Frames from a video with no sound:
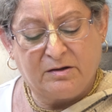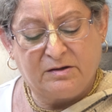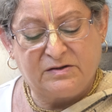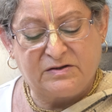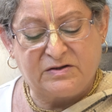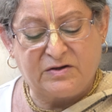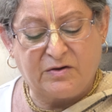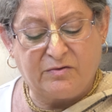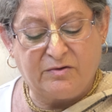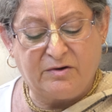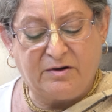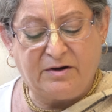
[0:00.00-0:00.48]

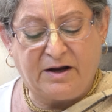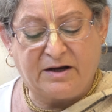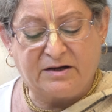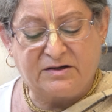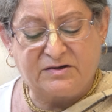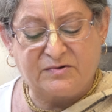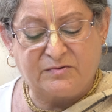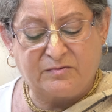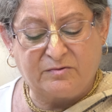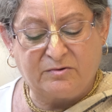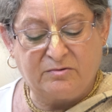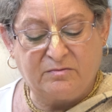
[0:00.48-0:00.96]
So the
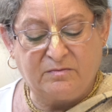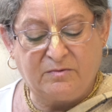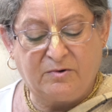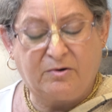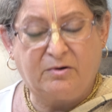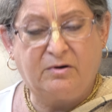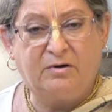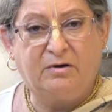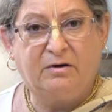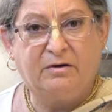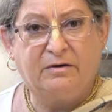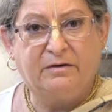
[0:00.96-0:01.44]
next
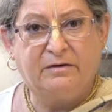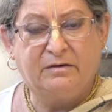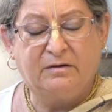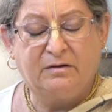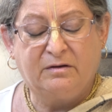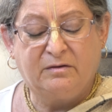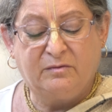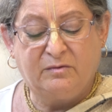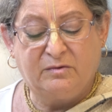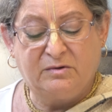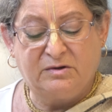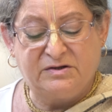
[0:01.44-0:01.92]
rumor
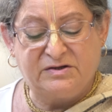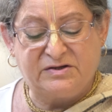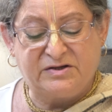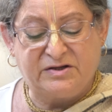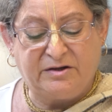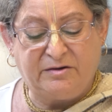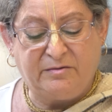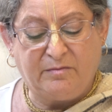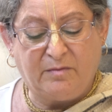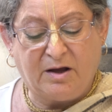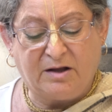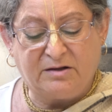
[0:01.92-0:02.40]
was
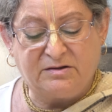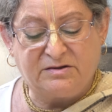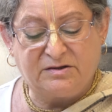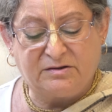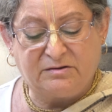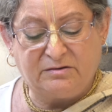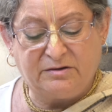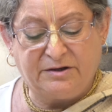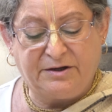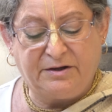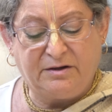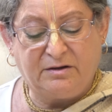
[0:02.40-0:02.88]
the
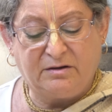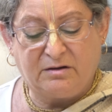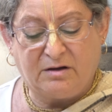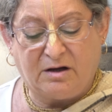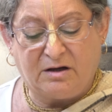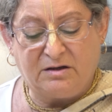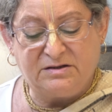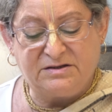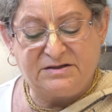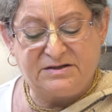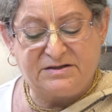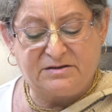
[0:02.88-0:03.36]
mentally
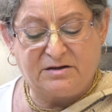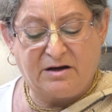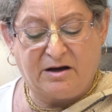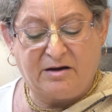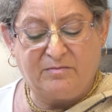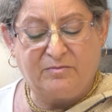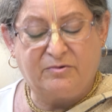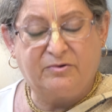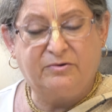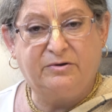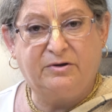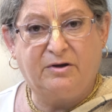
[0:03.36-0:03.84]

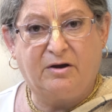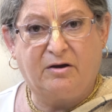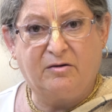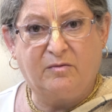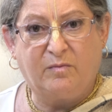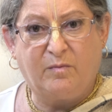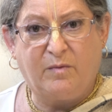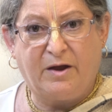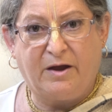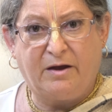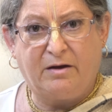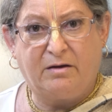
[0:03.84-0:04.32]
unstable
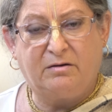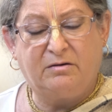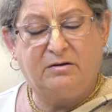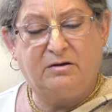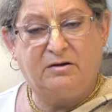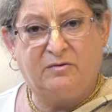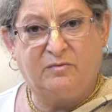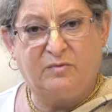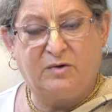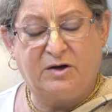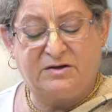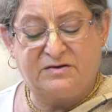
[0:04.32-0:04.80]
young man
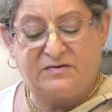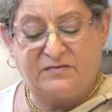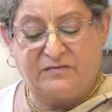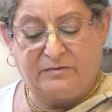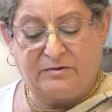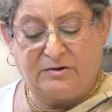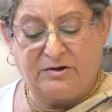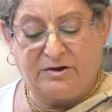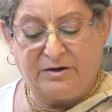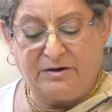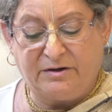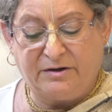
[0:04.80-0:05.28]
in West
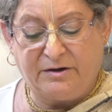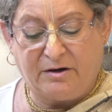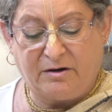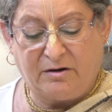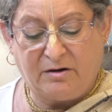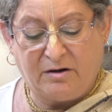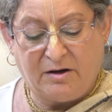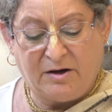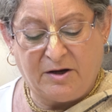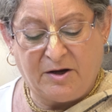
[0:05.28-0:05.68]
Virginia.